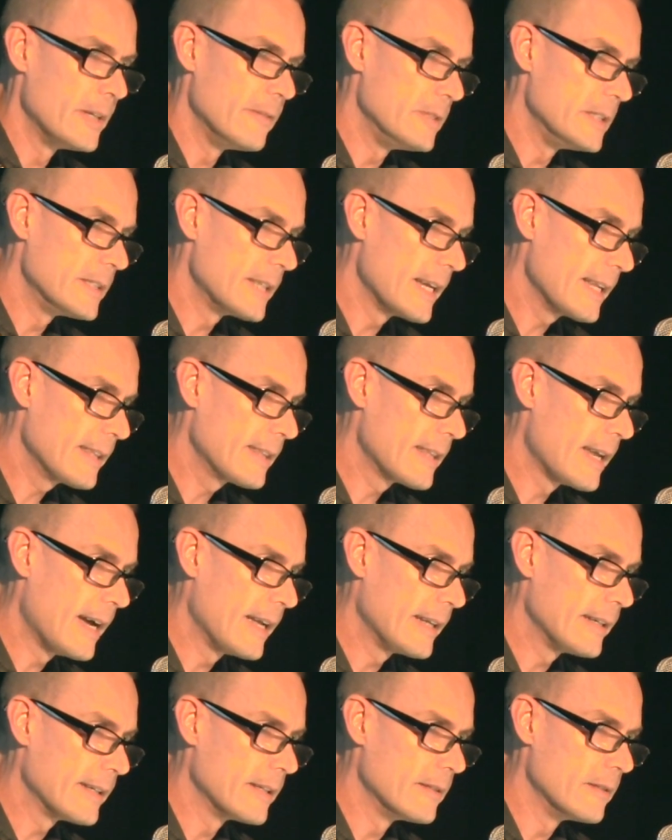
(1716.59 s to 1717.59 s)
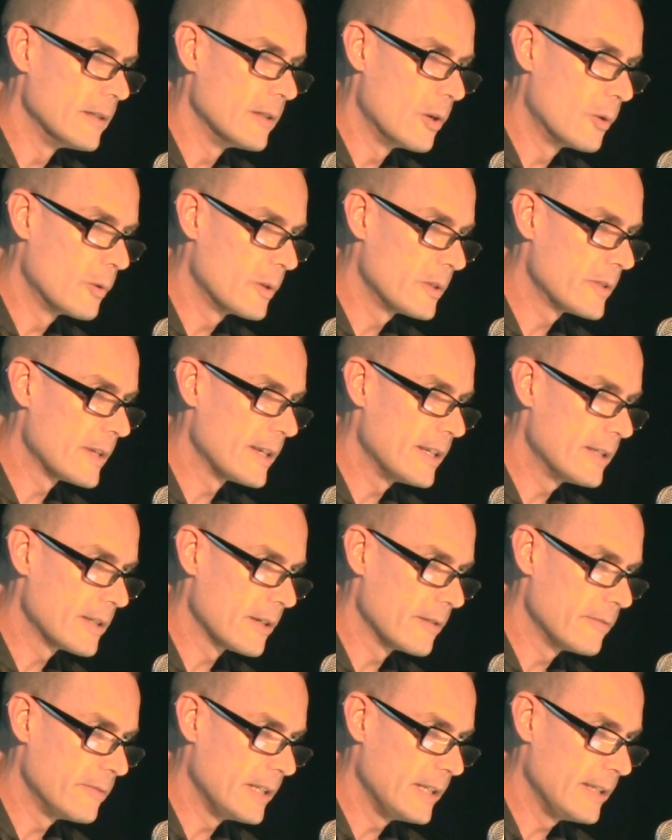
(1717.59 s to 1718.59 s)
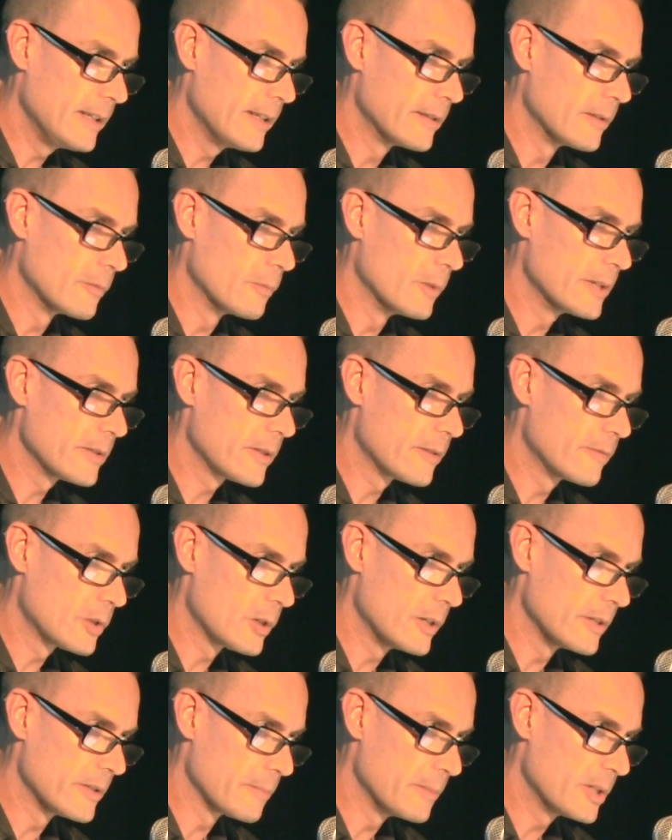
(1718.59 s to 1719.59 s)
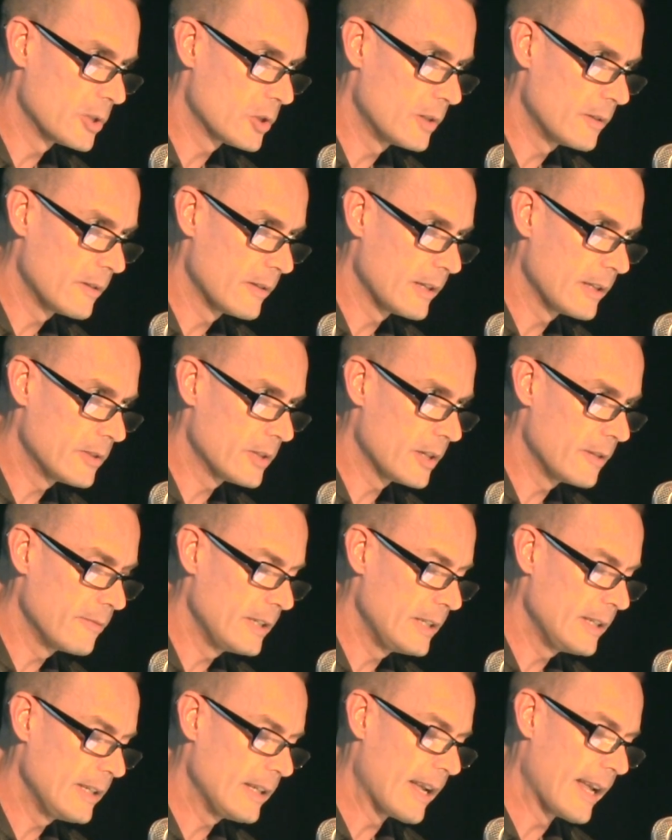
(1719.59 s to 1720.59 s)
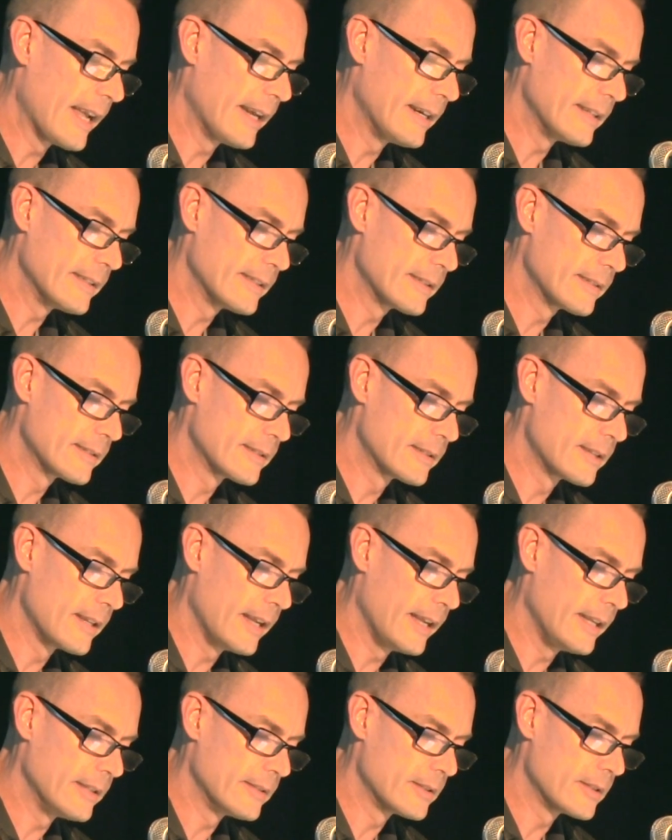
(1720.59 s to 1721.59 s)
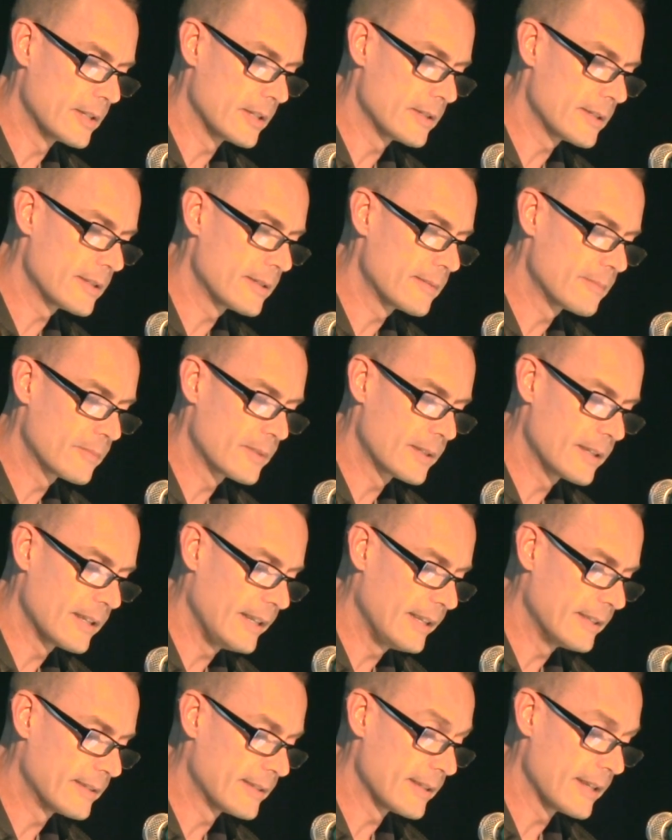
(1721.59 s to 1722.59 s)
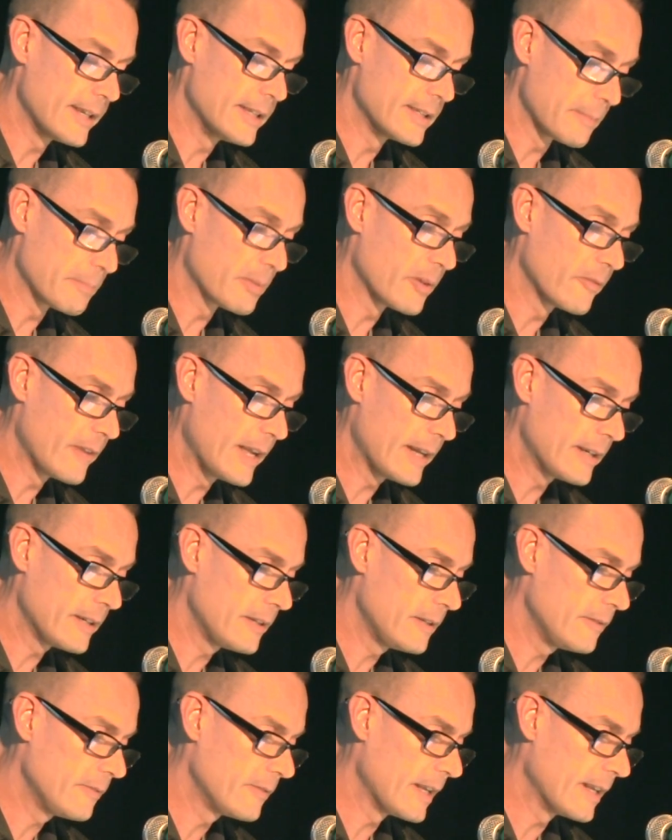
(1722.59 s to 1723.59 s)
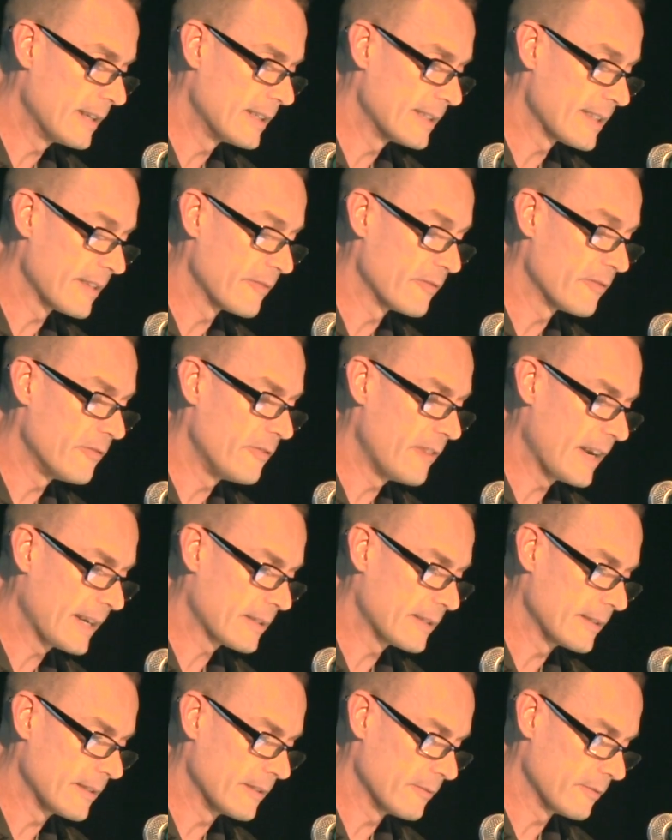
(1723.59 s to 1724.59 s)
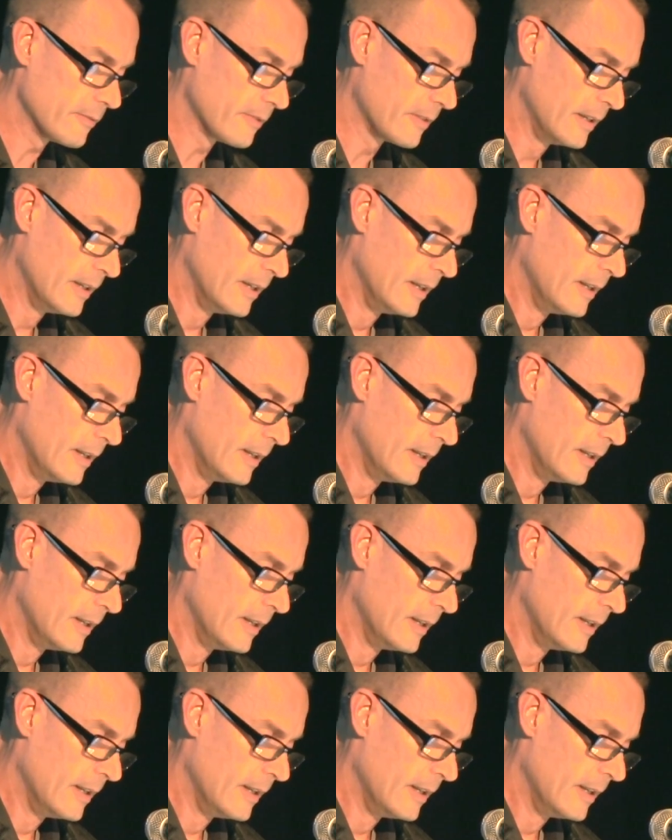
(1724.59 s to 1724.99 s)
If you take that, it lowers HIV and the risk of transmission of HIV, and it's a preventative and it's effective.